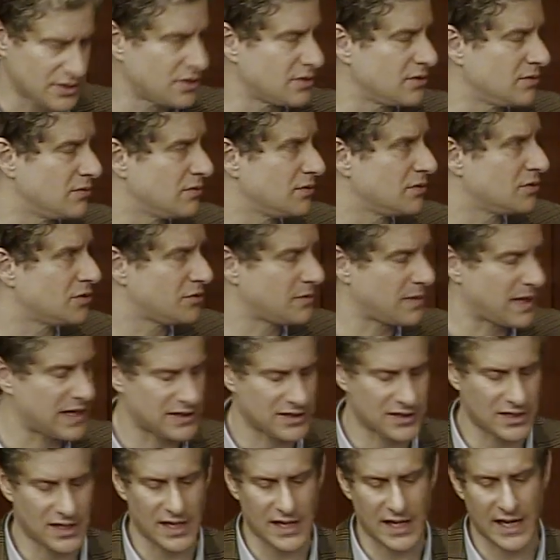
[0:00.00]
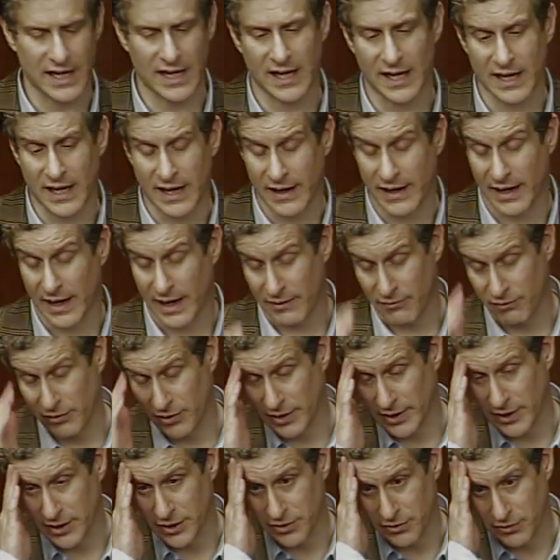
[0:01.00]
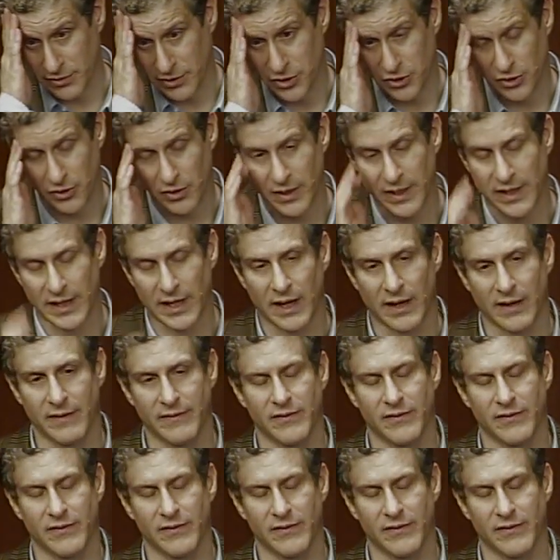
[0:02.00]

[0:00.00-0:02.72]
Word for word: to, to Mount Sinai, and I, I really do enjoy uh,